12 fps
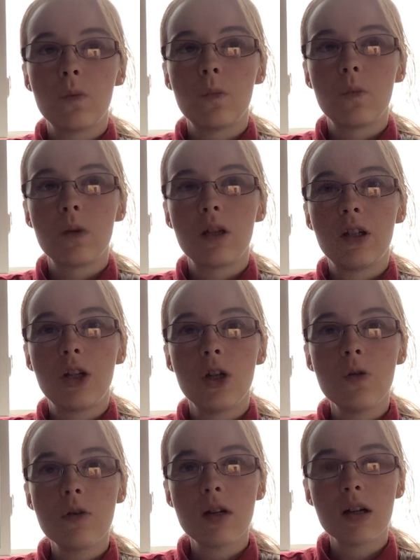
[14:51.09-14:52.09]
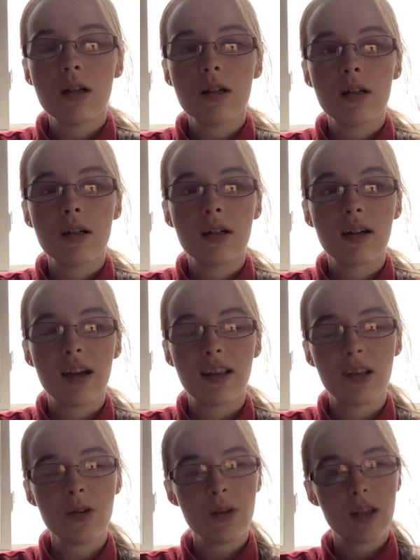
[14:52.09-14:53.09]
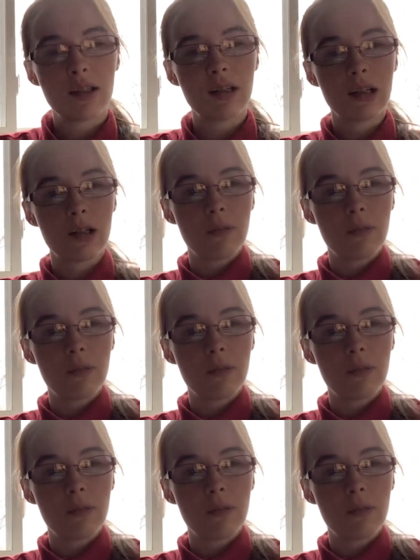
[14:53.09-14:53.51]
Rituka. I know that's a little